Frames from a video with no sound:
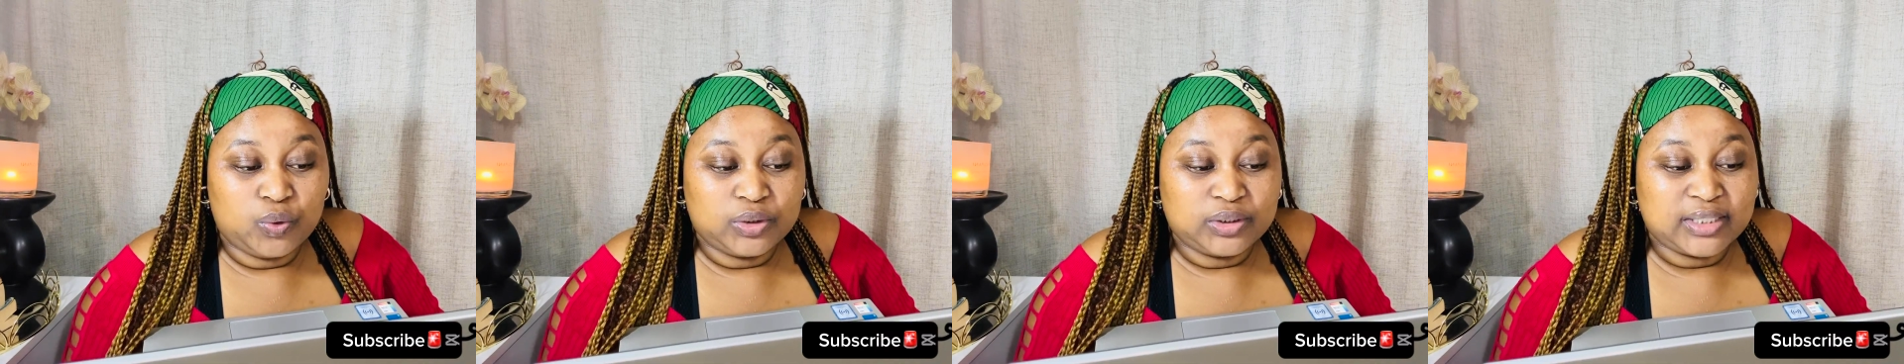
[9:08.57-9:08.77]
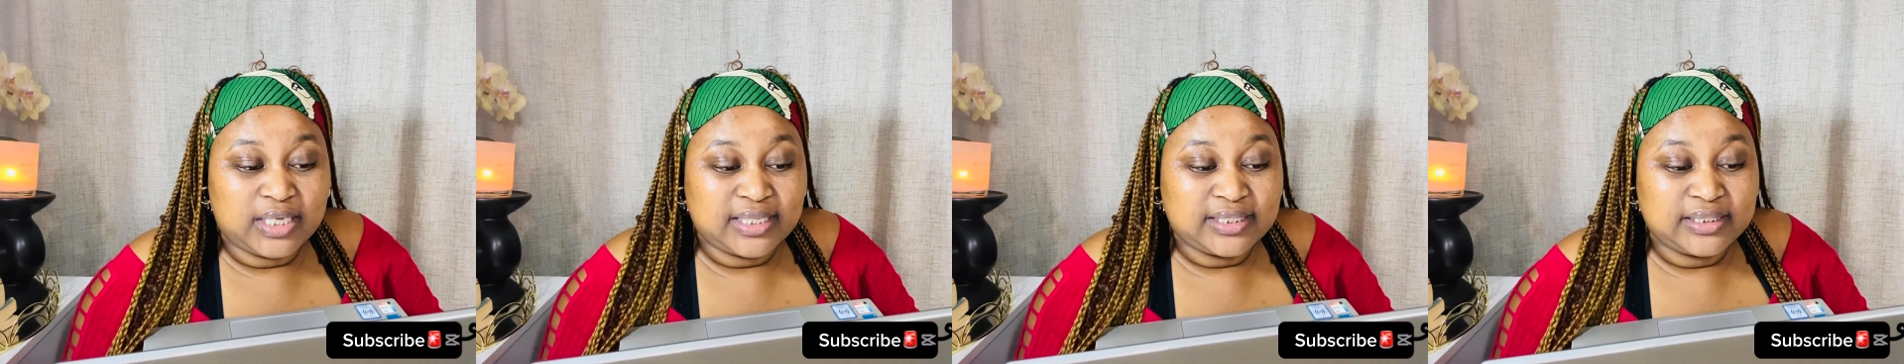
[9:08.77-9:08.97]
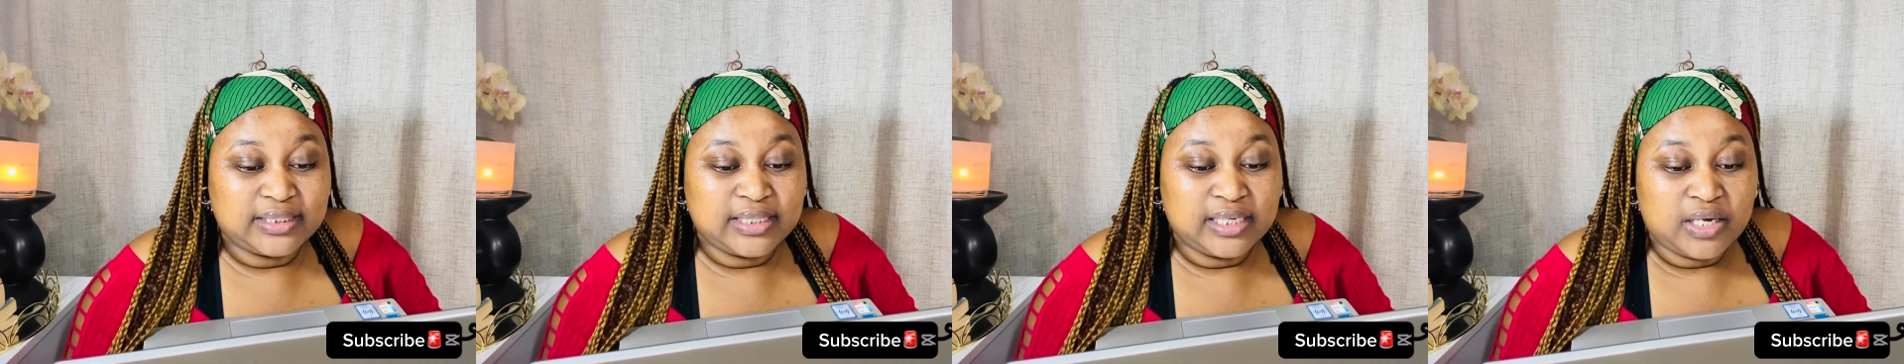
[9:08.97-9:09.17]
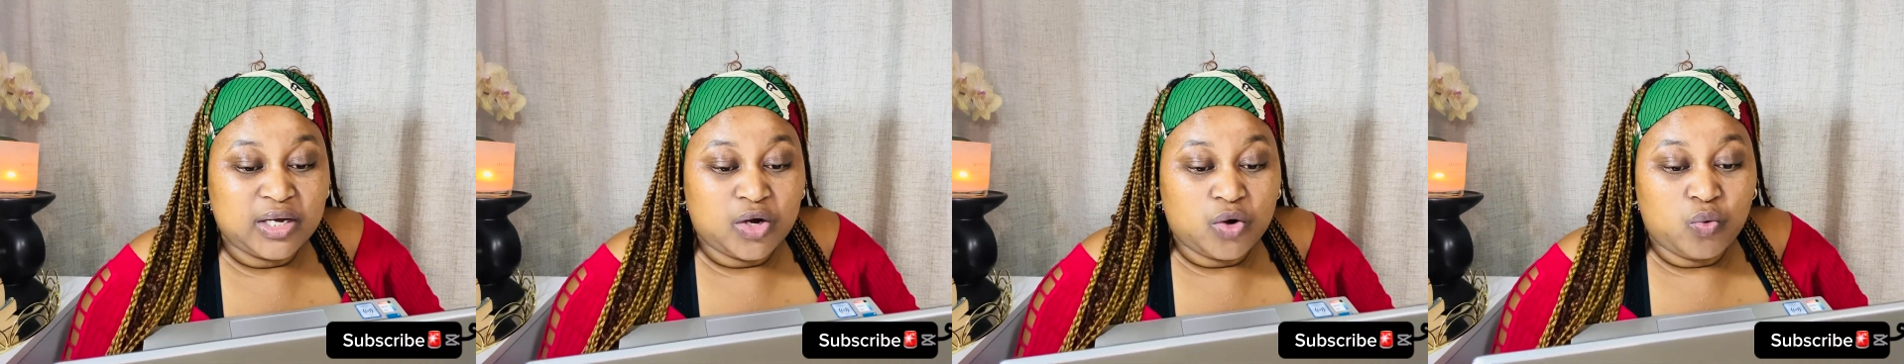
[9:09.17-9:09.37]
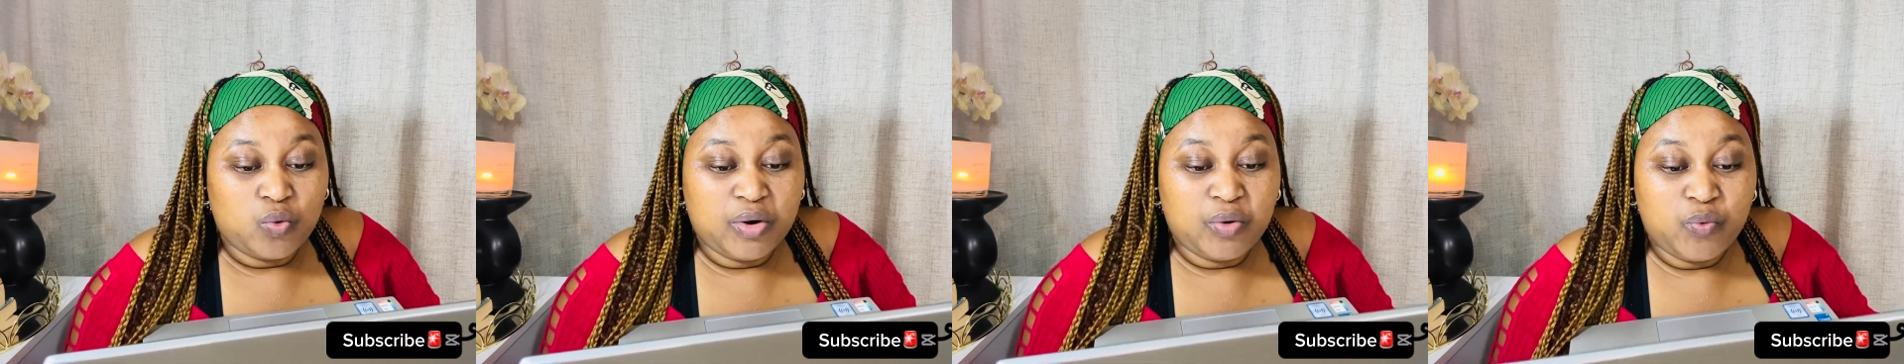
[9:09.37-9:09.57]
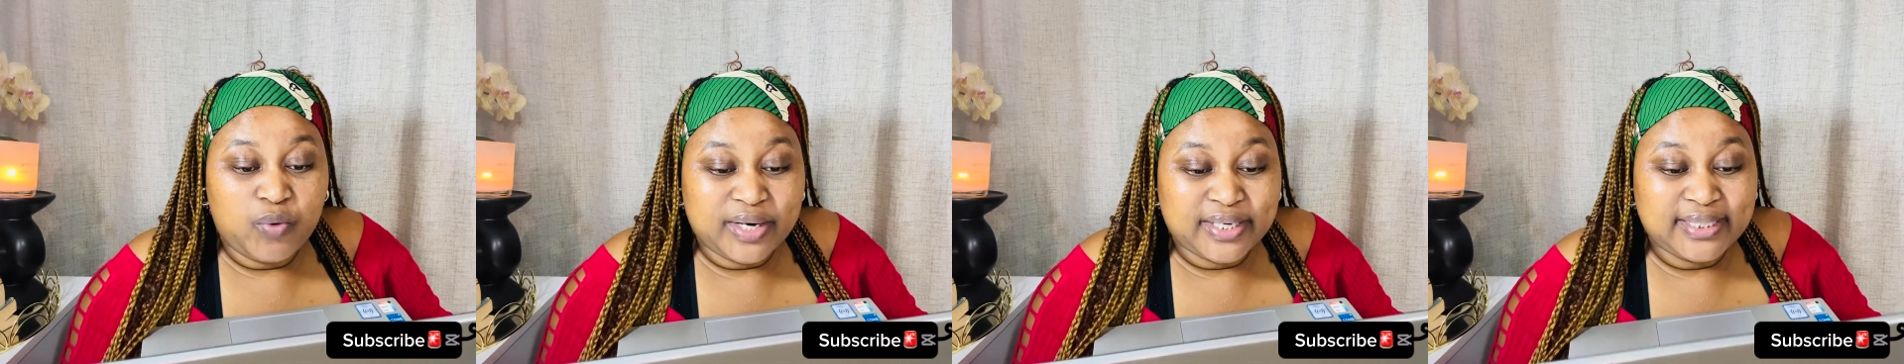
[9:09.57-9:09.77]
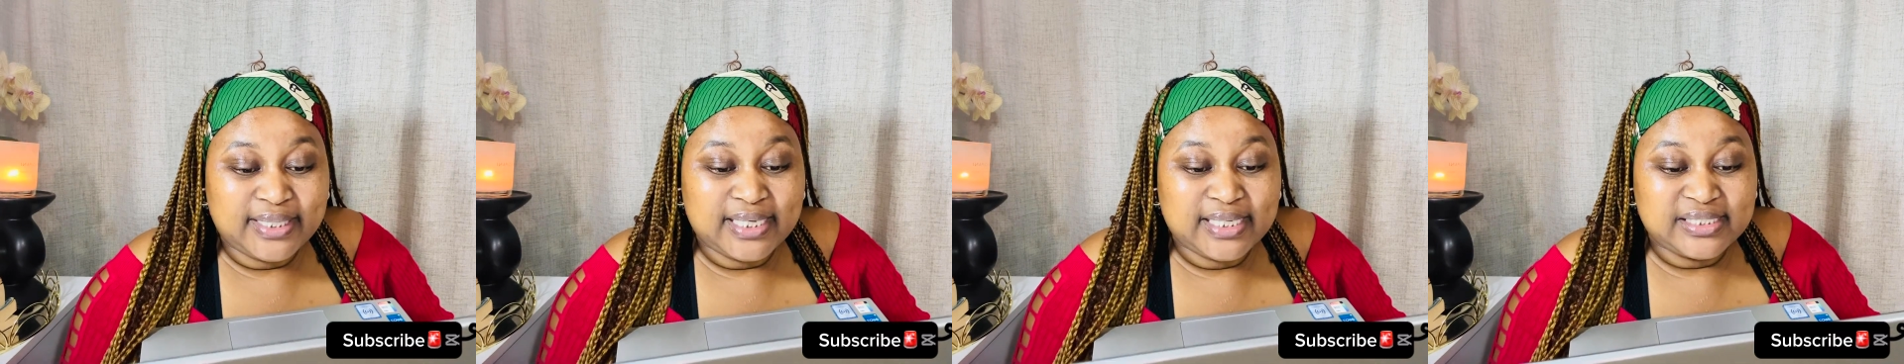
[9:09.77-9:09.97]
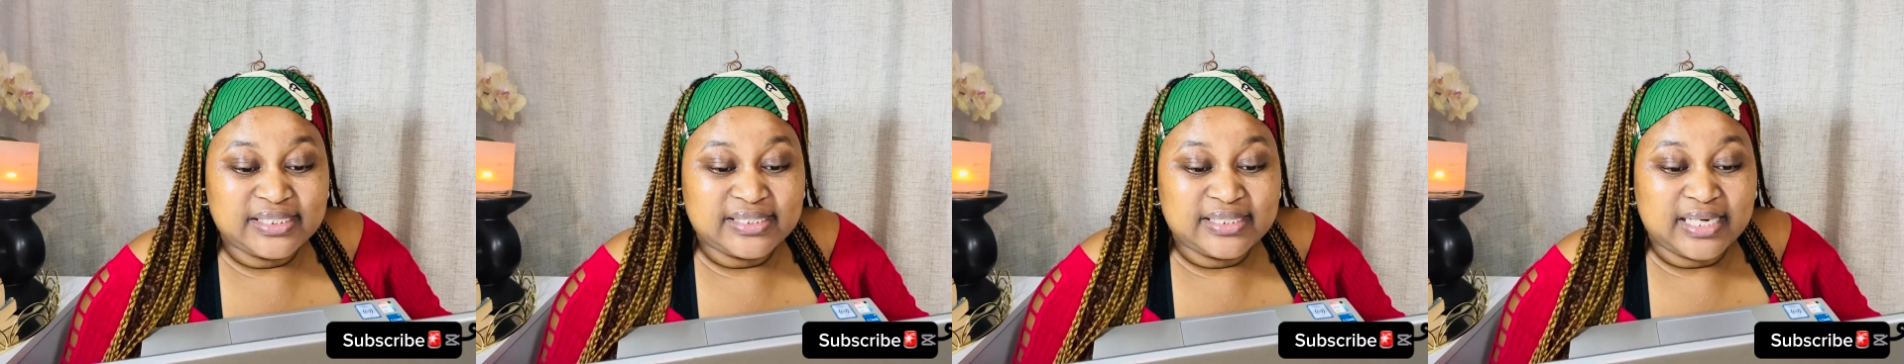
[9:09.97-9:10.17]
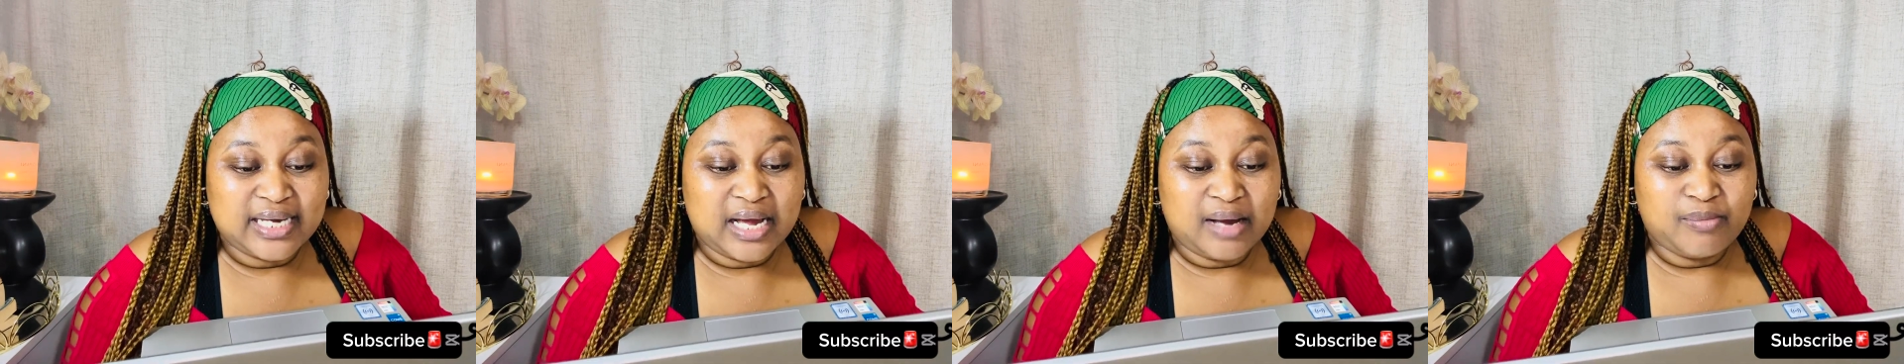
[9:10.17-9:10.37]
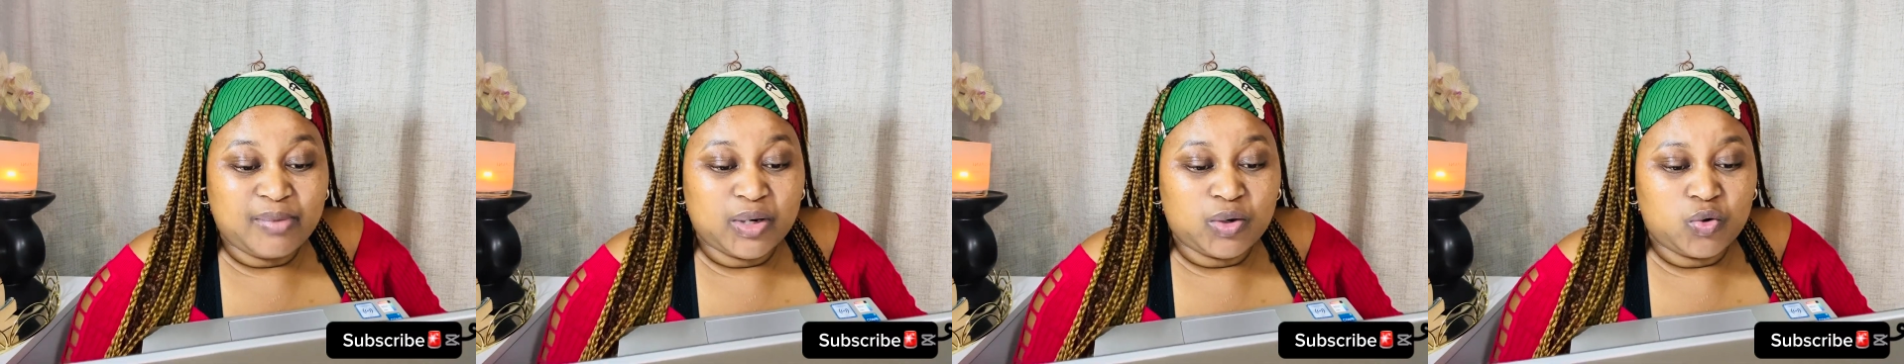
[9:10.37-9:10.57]
that we witness the
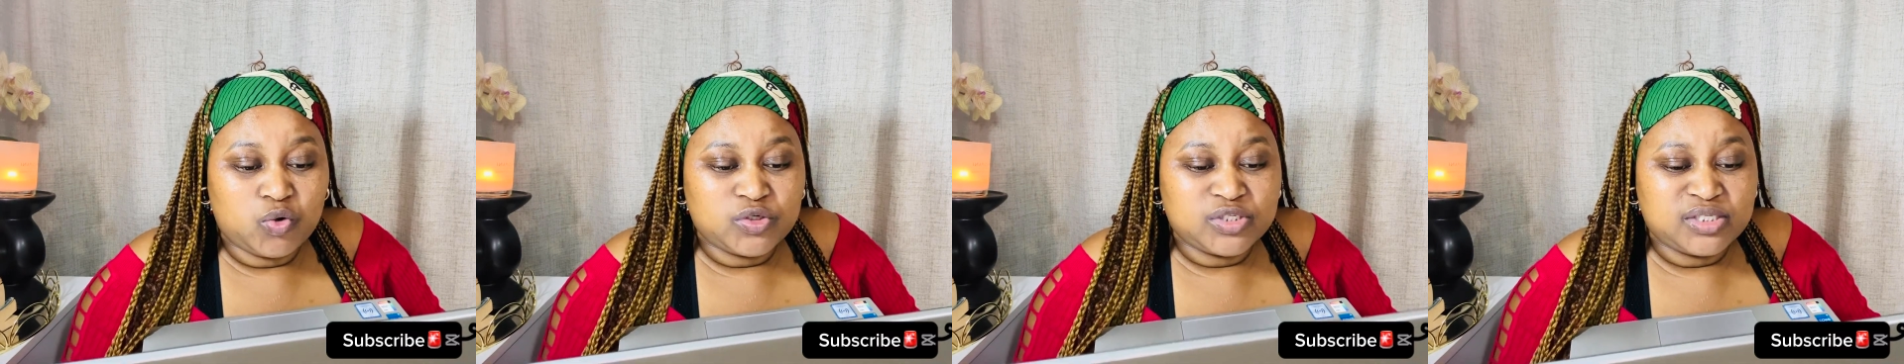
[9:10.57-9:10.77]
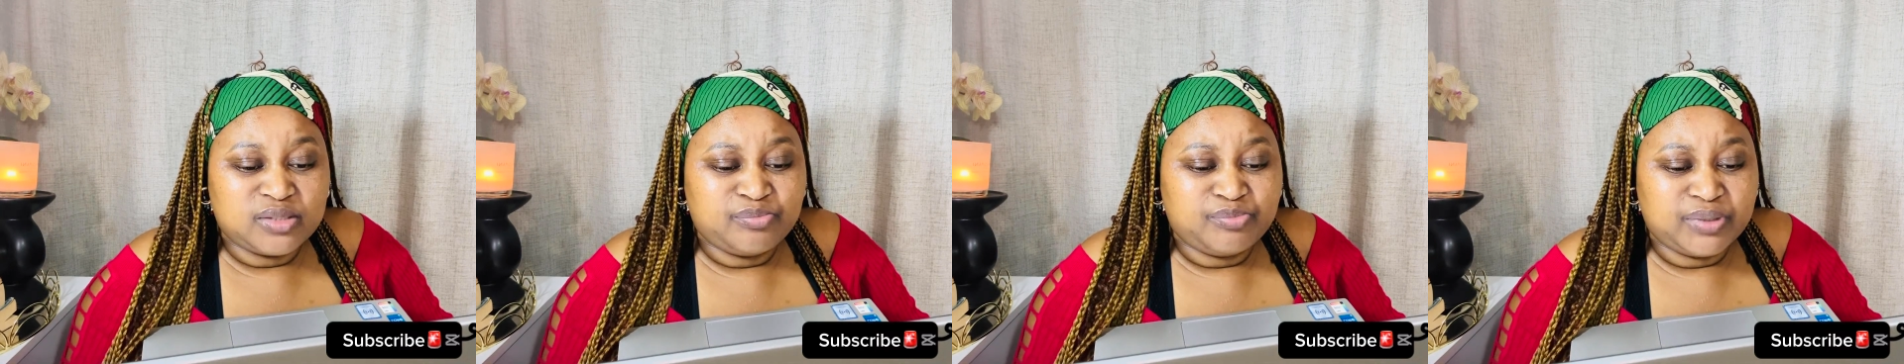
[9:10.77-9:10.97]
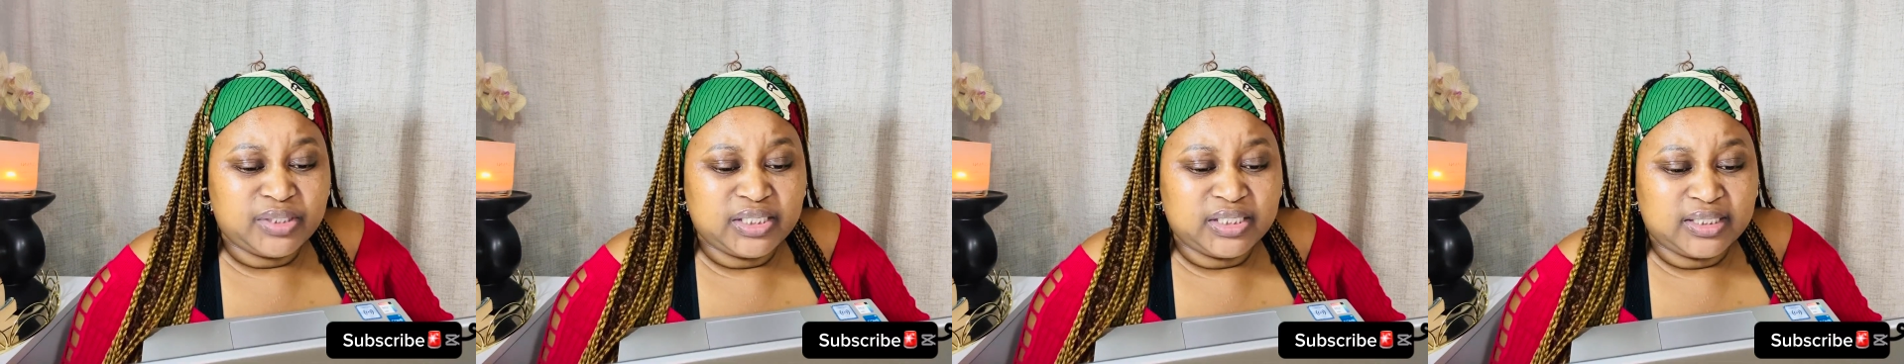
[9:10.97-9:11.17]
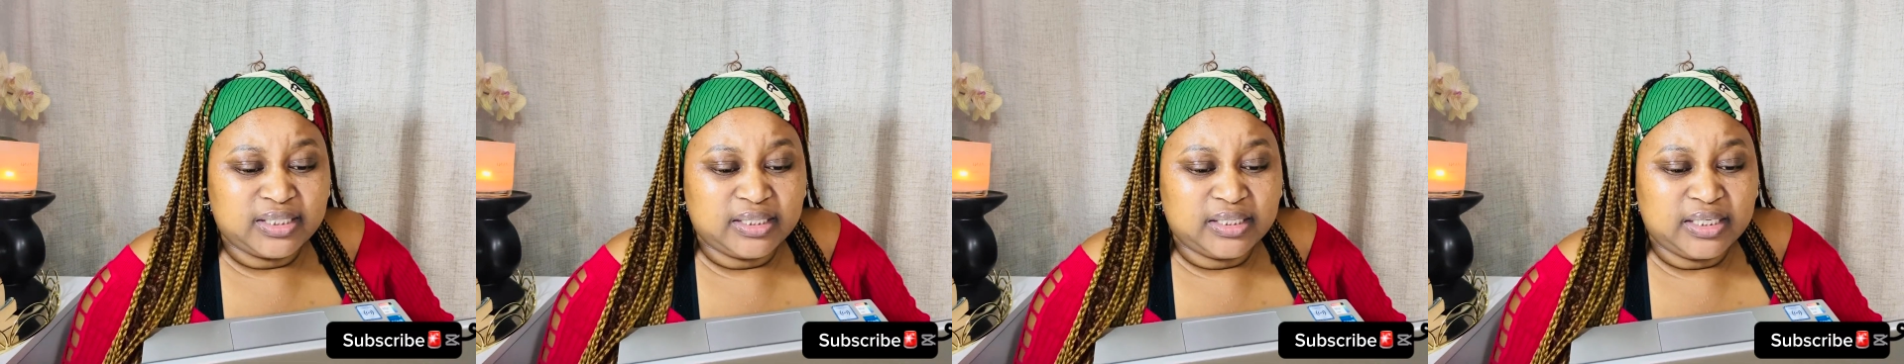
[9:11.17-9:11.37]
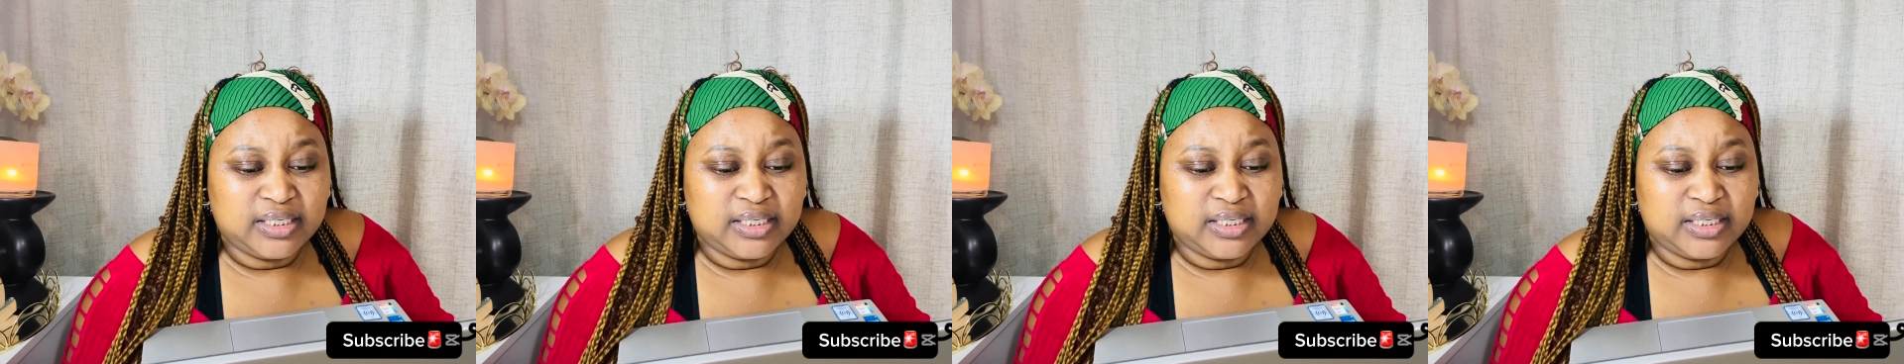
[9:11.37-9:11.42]
Amakhosi being